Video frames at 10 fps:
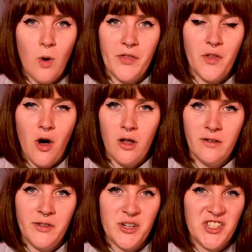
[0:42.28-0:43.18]
want all
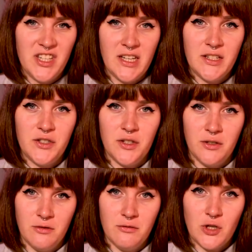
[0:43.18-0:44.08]
of their skin to
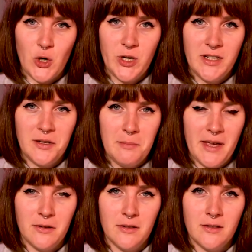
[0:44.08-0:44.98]
turn into
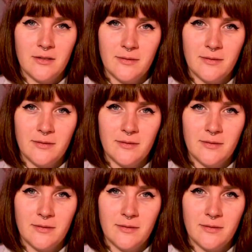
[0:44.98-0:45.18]
metal.